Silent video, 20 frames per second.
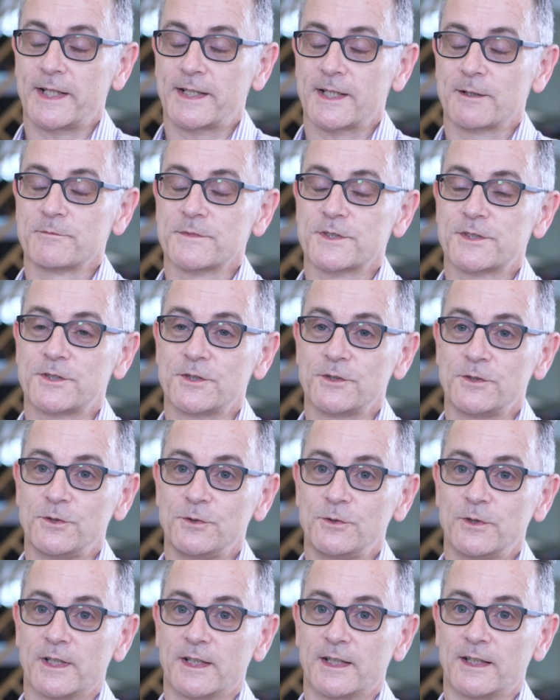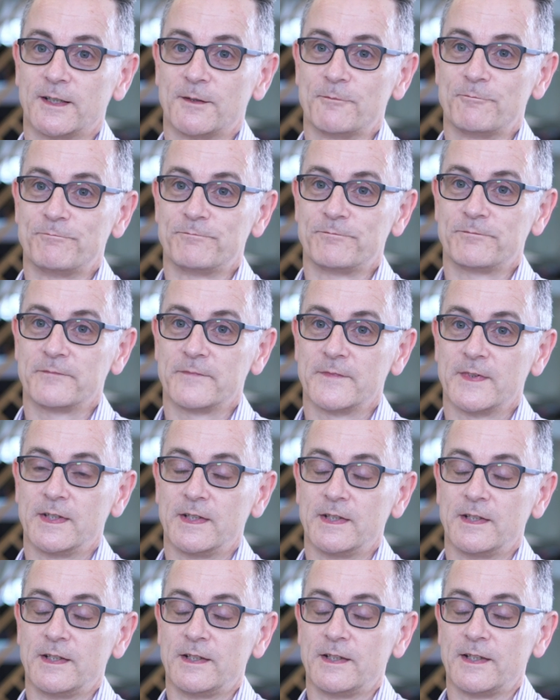it comes to
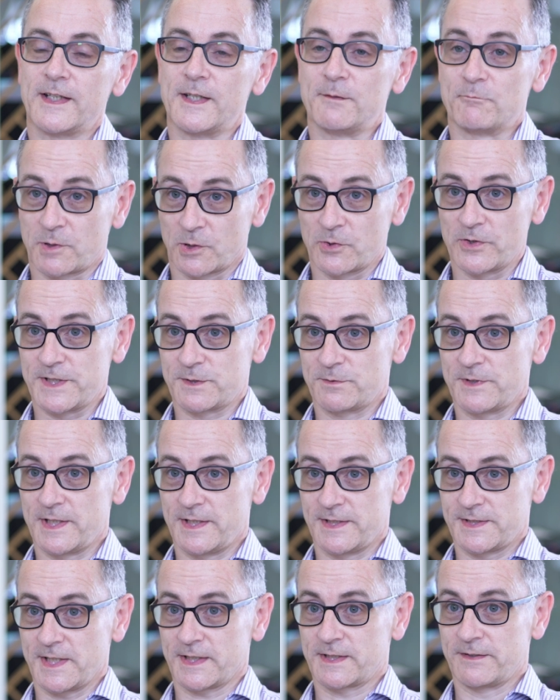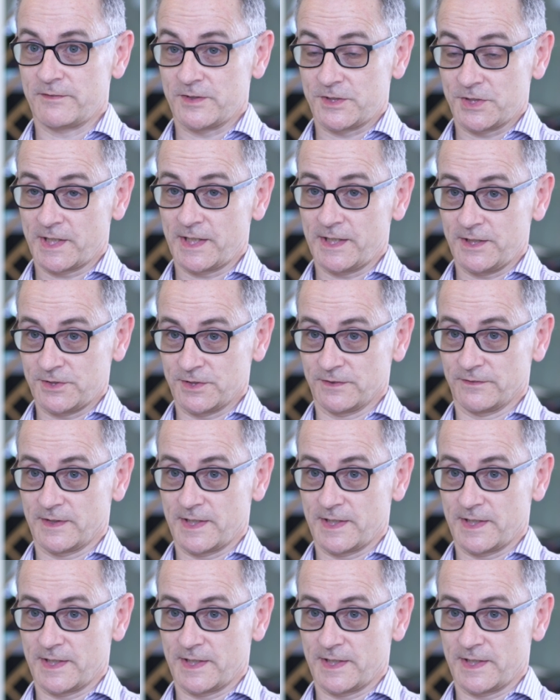employees within executive education,